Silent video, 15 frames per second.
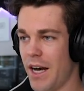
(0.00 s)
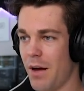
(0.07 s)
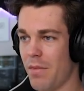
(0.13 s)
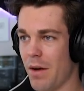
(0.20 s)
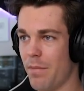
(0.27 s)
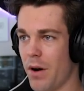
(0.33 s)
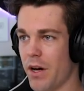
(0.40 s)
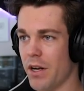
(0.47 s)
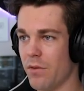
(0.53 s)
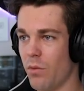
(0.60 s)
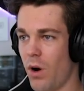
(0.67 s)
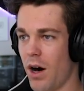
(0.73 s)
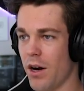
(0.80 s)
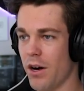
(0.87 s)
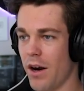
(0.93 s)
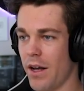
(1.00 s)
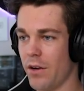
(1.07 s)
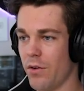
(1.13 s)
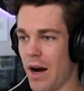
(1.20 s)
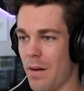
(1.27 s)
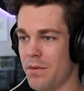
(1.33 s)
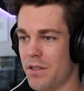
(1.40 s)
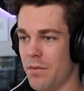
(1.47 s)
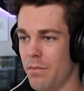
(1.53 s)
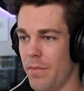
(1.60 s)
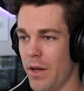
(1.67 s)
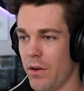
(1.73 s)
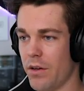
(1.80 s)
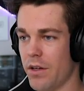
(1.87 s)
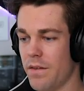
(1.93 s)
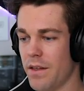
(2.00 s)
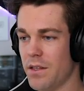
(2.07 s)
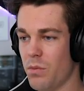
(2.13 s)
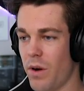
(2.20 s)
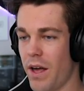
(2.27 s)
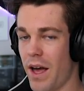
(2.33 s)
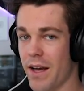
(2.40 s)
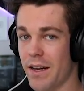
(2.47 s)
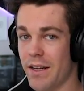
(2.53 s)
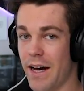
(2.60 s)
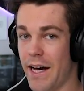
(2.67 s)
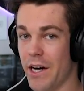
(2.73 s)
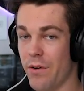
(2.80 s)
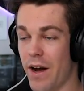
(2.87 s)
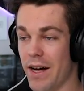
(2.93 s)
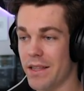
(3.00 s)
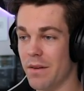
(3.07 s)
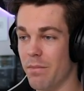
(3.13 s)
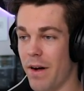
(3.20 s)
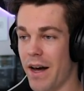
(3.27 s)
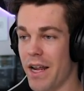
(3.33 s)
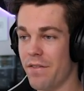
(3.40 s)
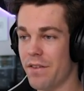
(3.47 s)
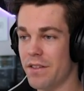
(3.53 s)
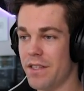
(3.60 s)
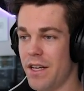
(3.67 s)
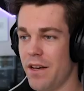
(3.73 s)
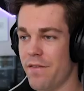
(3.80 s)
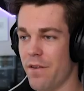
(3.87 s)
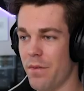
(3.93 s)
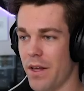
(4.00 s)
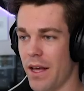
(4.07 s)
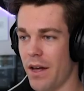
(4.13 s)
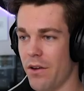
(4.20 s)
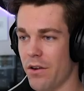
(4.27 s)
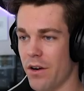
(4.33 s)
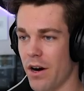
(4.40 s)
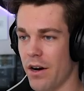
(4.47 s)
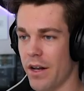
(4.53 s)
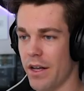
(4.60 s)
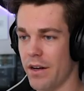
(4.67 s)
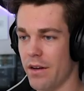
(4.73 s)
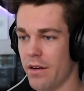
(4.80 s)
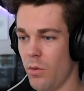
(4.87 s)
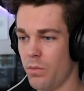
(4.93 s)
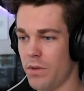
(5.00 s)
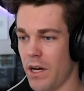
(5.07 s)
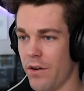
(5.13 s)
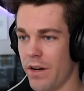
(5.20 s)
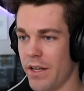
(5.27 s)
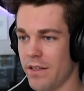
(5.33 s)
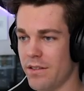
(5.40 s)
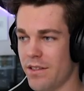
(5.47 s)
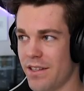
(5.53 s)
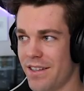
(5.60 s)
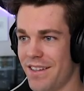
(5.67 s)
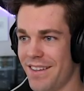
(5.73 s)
out my bucket of water, and grab some milk. This way I can counteract the mining fatigue from the Elder Guardian. Oh, there it is.